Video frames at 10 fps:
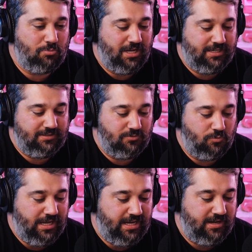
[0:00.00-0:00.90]
But
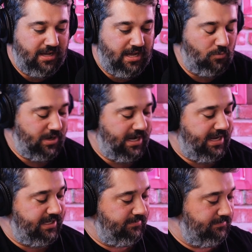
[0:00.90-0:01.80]
when
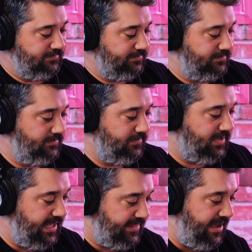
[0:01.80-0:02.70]
I
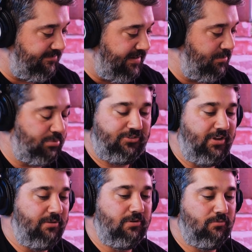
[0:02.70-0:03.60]
get that
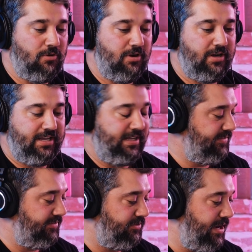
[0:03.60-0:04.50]
5% reward,
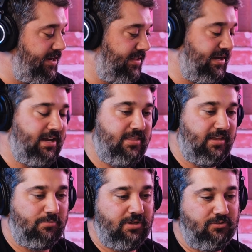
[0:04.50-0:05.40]
it's greater than
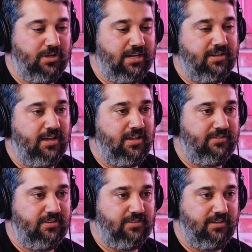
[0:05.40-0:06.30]
anything, because what it
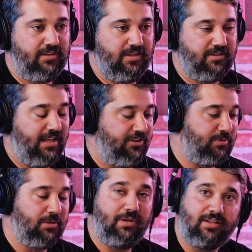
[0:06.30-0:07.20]
does is it allows me
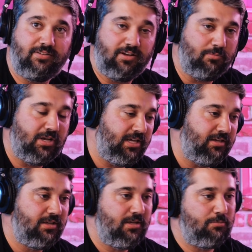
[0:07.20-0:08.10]
to make a ton of money,
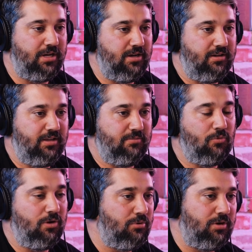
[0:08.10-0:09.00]
but it
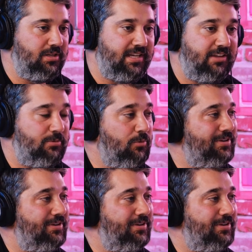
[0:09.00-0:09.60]
more importantly, it gives me more